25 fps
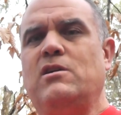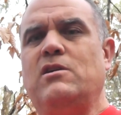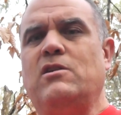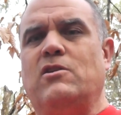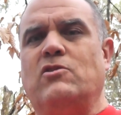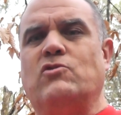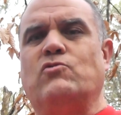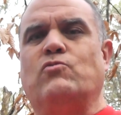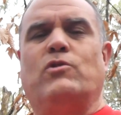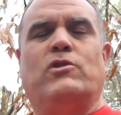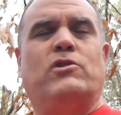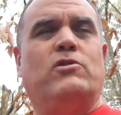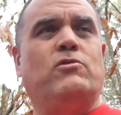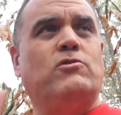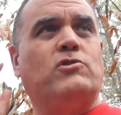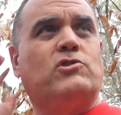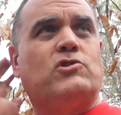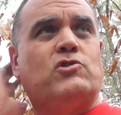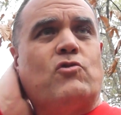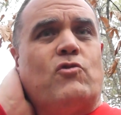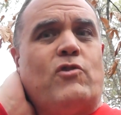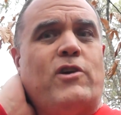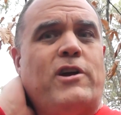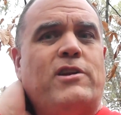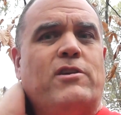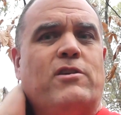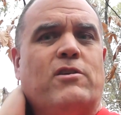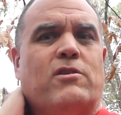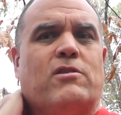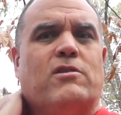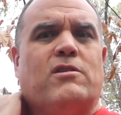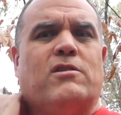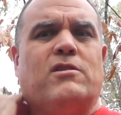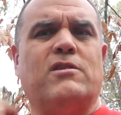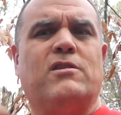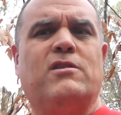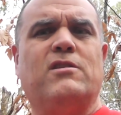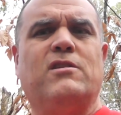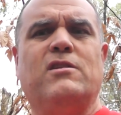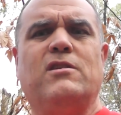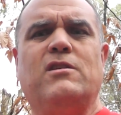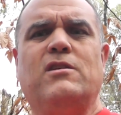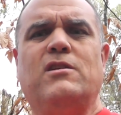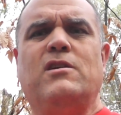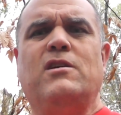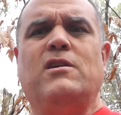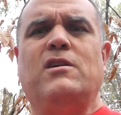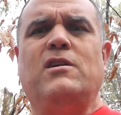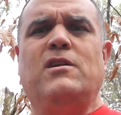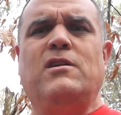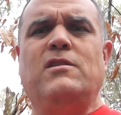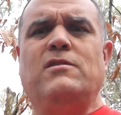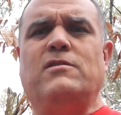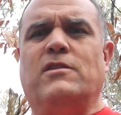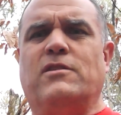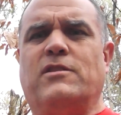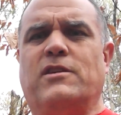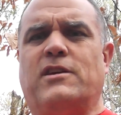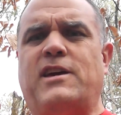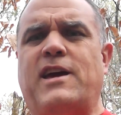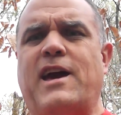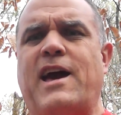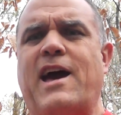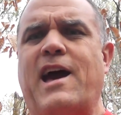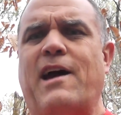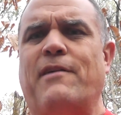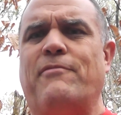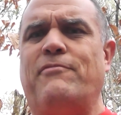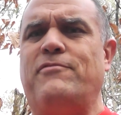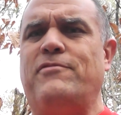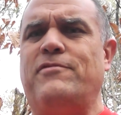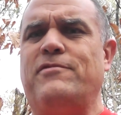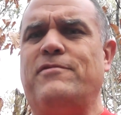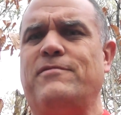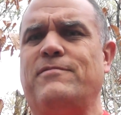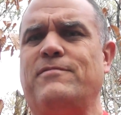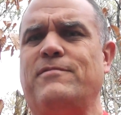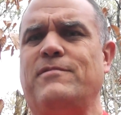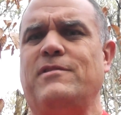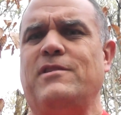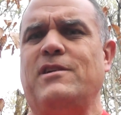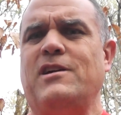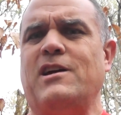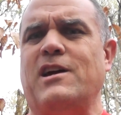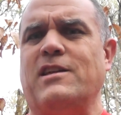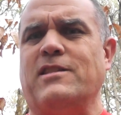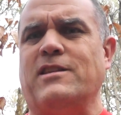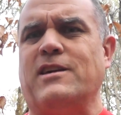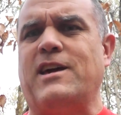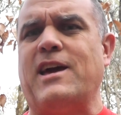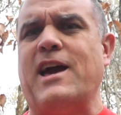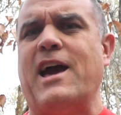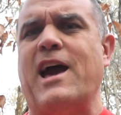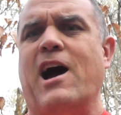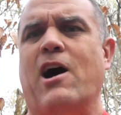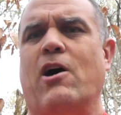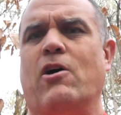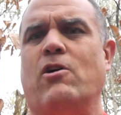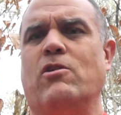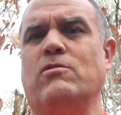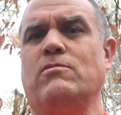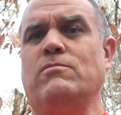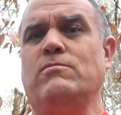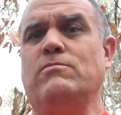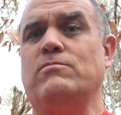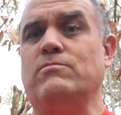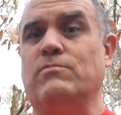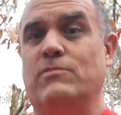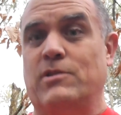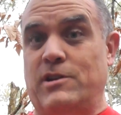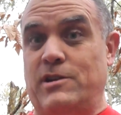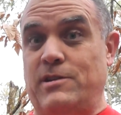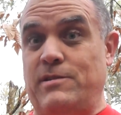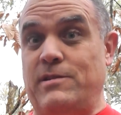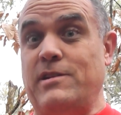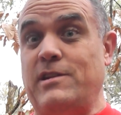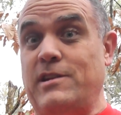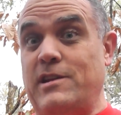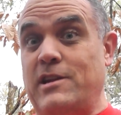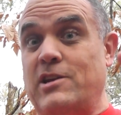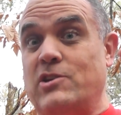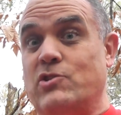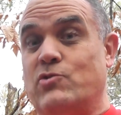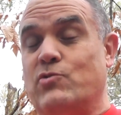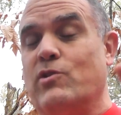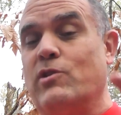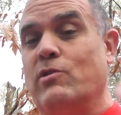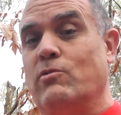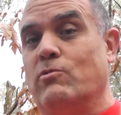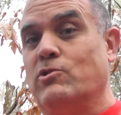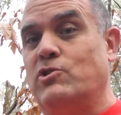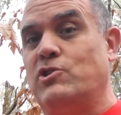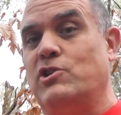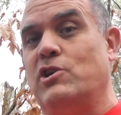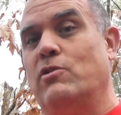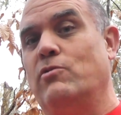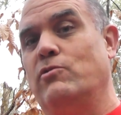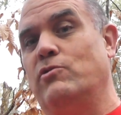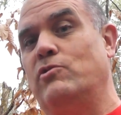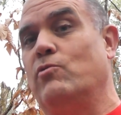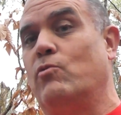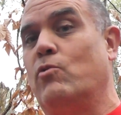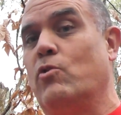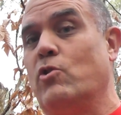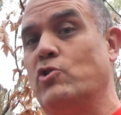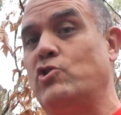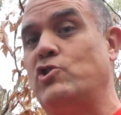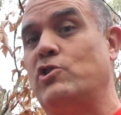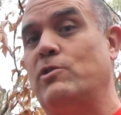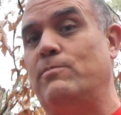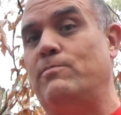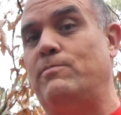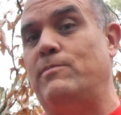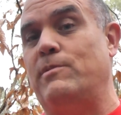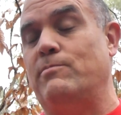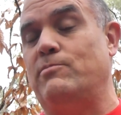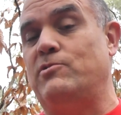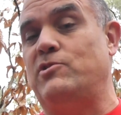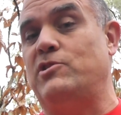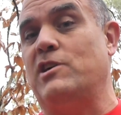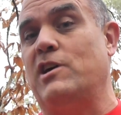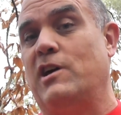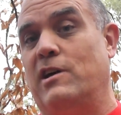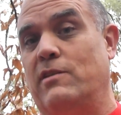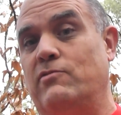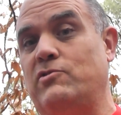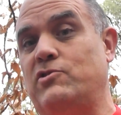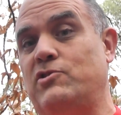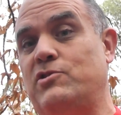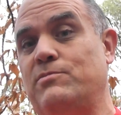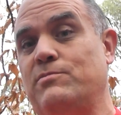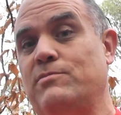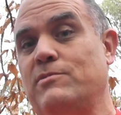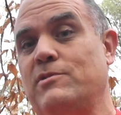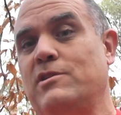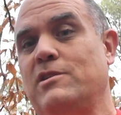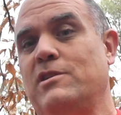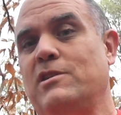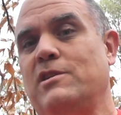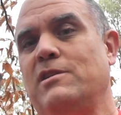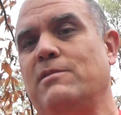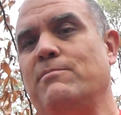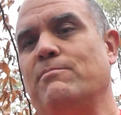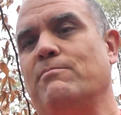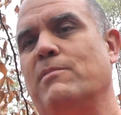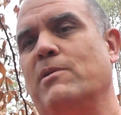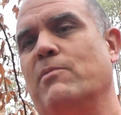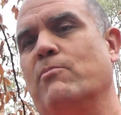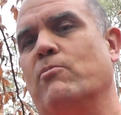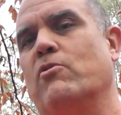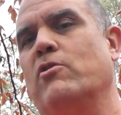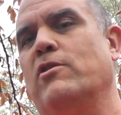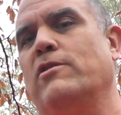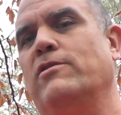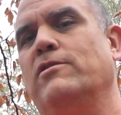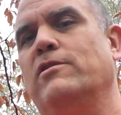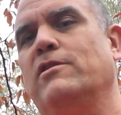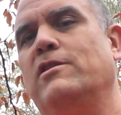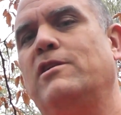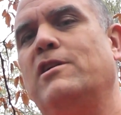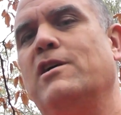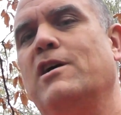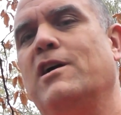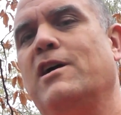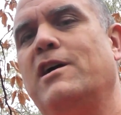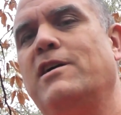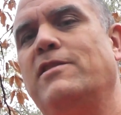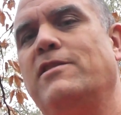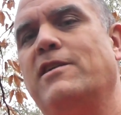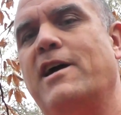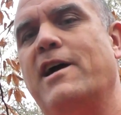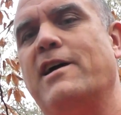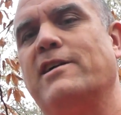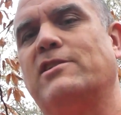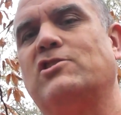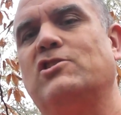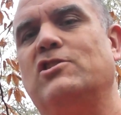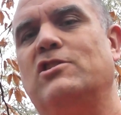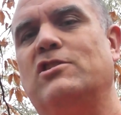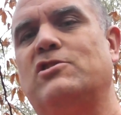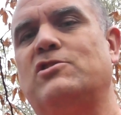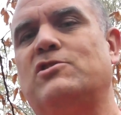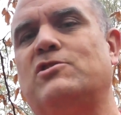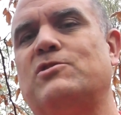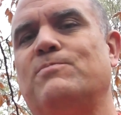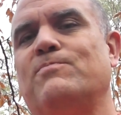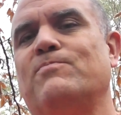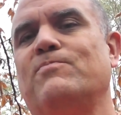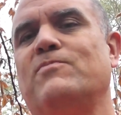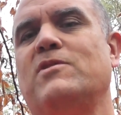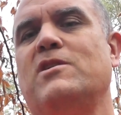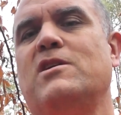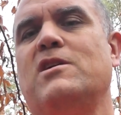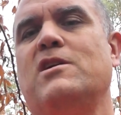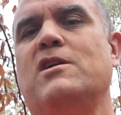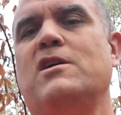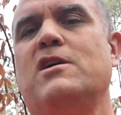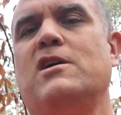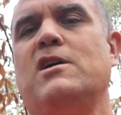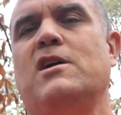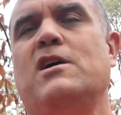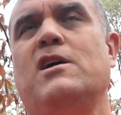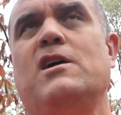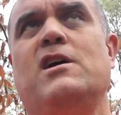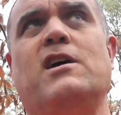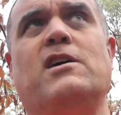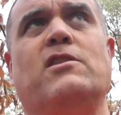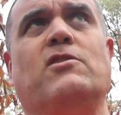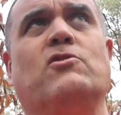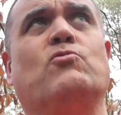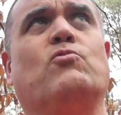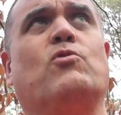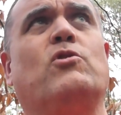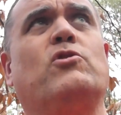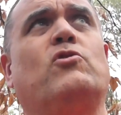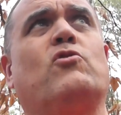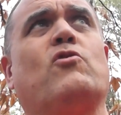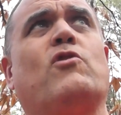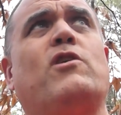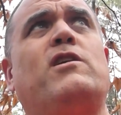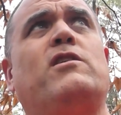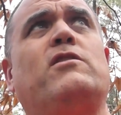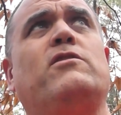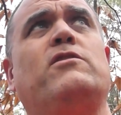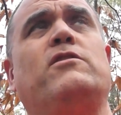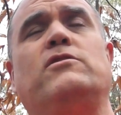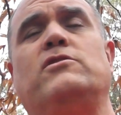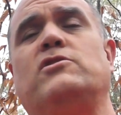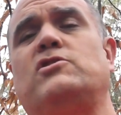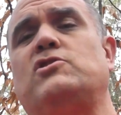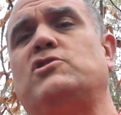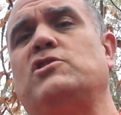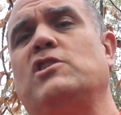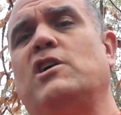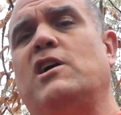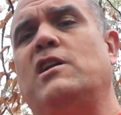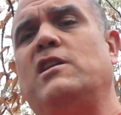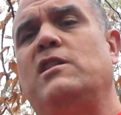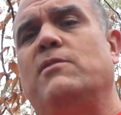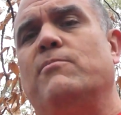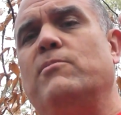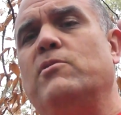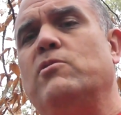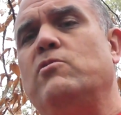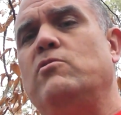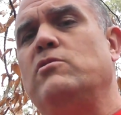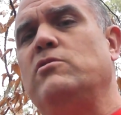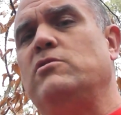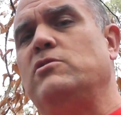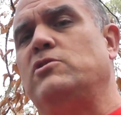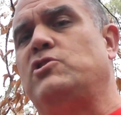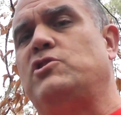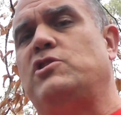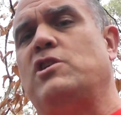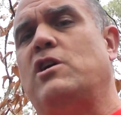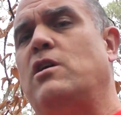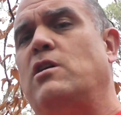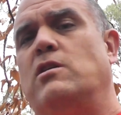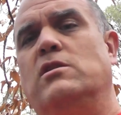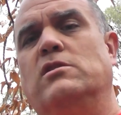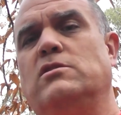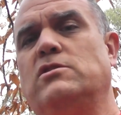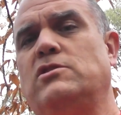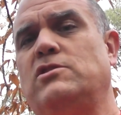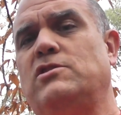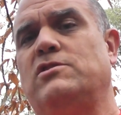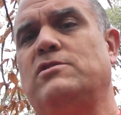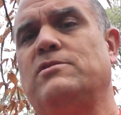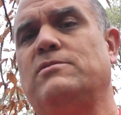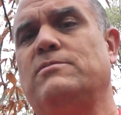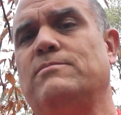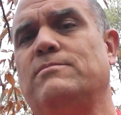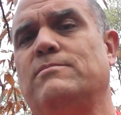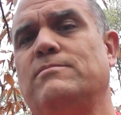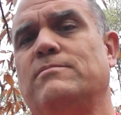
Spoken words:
There's one who is greater than the calf and the cow that Israel was known to worship themselves. Remember in the Exodus. And there's one greater than the sun, the moon, and the stars.